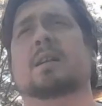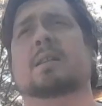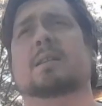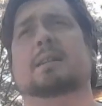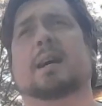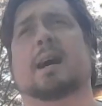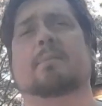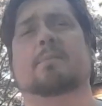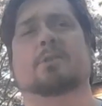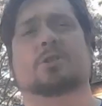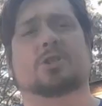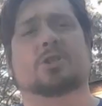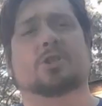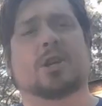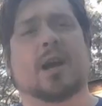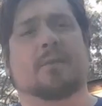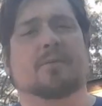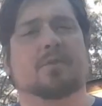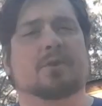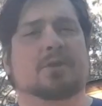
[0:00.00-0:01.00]
Thomas
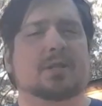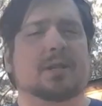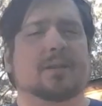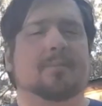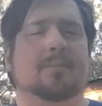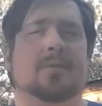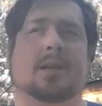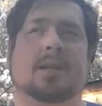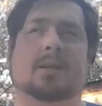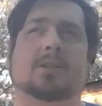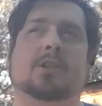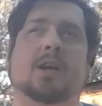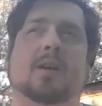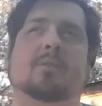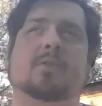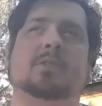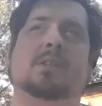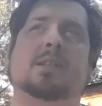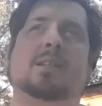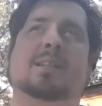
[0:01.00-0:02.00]
Jefferson. And
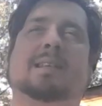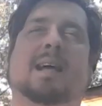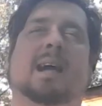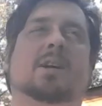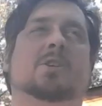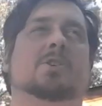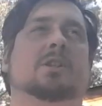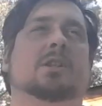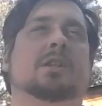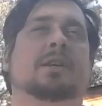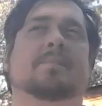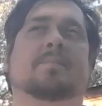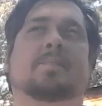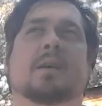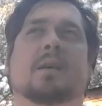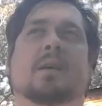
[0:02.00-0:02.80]
Jefferson is actually